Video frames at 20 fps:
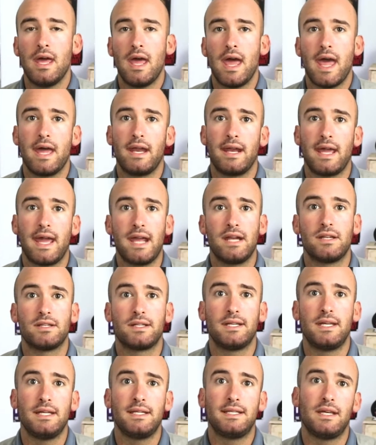an
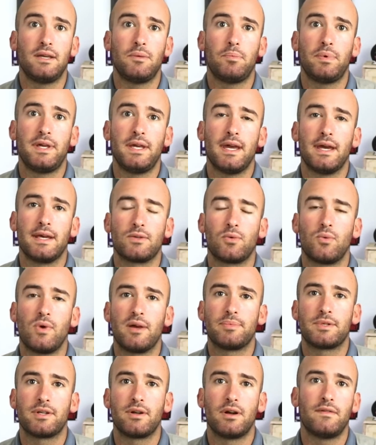HTTPS
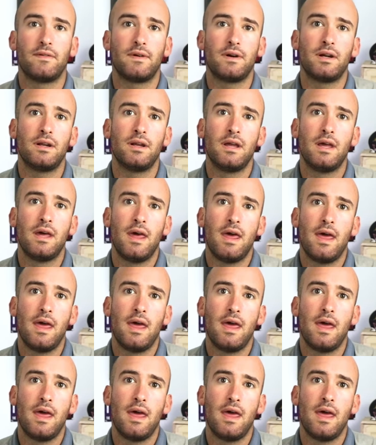web server,